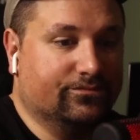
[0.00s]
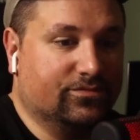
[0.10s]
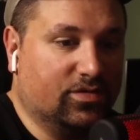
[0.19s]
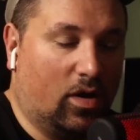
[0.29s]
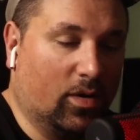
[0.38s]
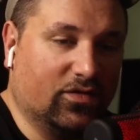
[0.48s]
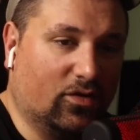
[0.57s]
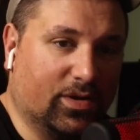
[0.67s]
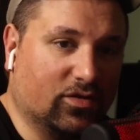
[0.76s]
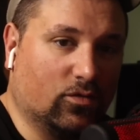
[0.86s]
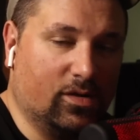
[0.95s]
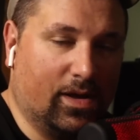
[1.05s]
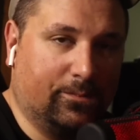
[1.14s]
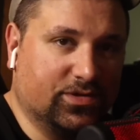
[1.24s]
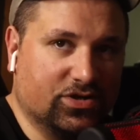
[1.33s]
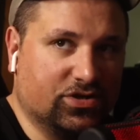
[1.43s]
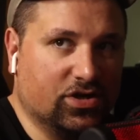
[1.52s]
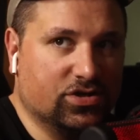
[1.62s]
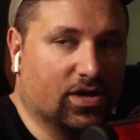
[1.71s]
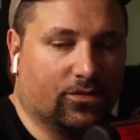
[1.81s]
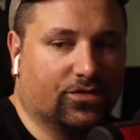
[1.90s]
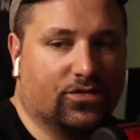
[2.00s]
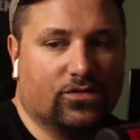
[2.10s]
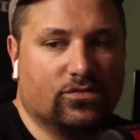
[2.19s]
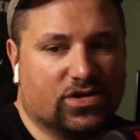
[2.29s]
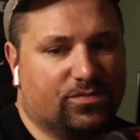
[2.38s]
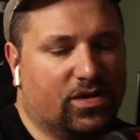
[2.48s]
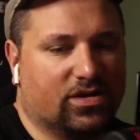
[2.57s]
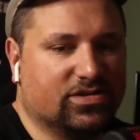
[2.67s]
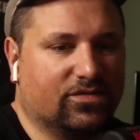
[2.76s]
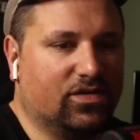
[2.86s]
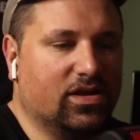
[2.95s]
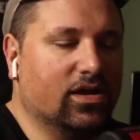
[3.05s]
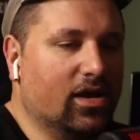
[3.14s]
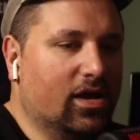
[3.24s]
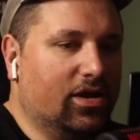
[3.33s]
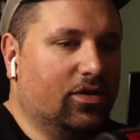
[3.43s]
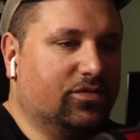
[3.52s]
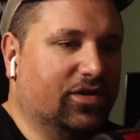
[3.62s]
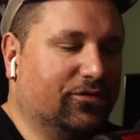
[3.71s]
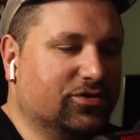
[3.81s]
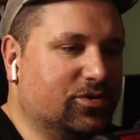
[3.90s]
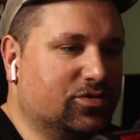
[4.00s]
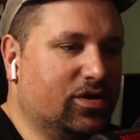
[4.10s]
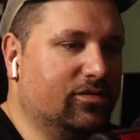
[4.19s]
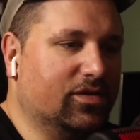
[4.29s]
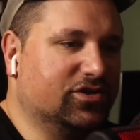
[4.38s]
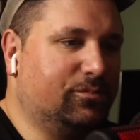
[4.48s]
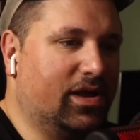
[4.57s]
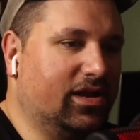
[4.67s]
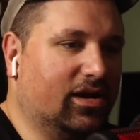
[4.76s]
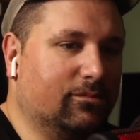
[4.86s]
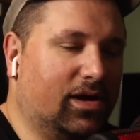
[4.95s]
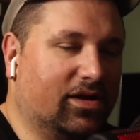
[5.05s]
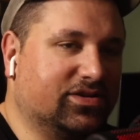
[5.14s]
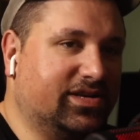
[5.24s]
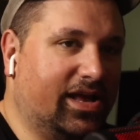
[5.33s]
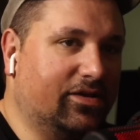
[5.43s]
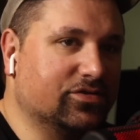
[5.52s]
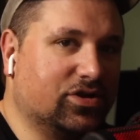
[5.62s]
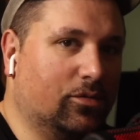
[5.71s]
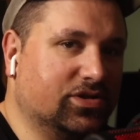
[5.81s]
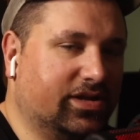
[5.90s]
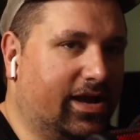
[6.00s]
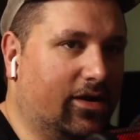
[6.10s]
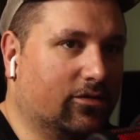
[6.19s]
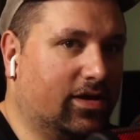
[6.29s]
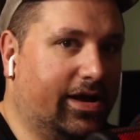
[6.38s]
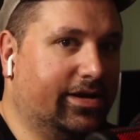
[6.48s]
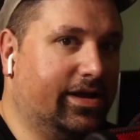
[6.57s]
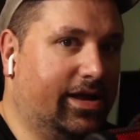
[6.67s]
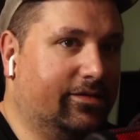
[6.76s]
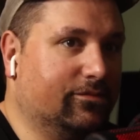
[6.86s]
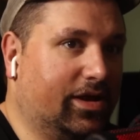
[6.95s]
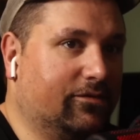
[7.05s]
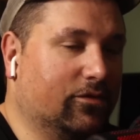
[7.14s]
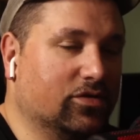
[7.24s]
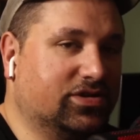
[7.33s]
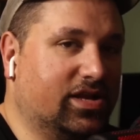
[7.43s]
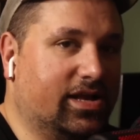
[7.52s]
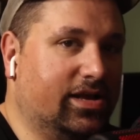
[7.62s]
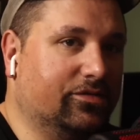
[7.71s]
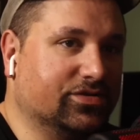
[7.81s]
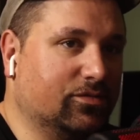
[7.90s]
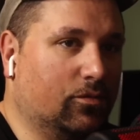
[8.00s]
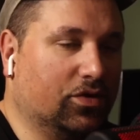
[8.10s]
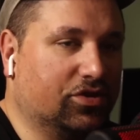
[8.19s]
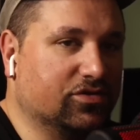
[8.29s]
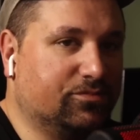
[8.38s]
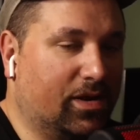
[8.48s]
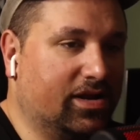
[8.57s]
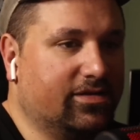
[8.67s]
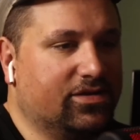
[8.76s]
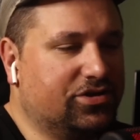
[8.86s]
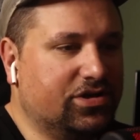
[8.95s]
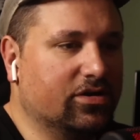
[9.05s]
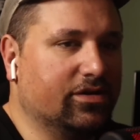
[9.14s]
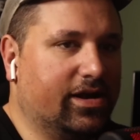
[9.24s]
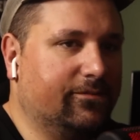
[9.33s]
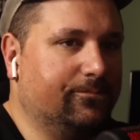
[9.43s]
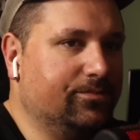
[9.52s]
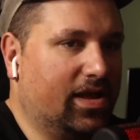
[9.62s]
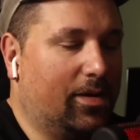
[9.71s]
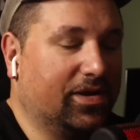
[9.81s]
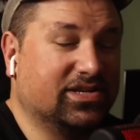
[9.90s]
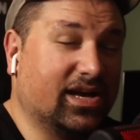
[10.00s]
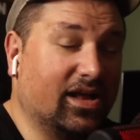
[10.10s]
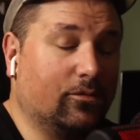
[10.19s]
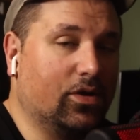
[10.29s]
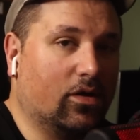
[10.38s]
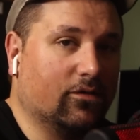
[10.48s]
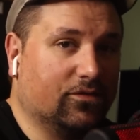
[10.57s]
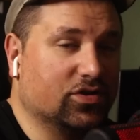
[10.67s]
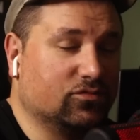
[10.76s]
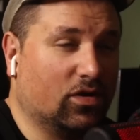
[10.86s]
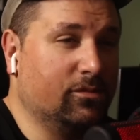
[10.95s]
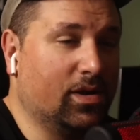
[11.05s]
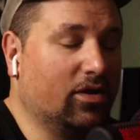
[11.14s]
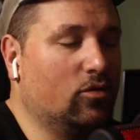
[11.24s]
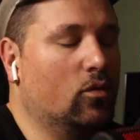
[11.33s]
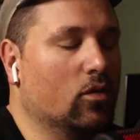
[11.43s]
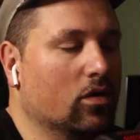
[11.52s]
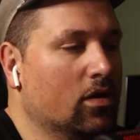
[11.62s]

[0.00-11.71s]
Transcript: I want to talk about the running back position in general too, just because of the, you know, difference between the spending on Miles Sanders going to the Carolina and, like, versus the Eagles and what they're spending this year, and how excited we are for this running back core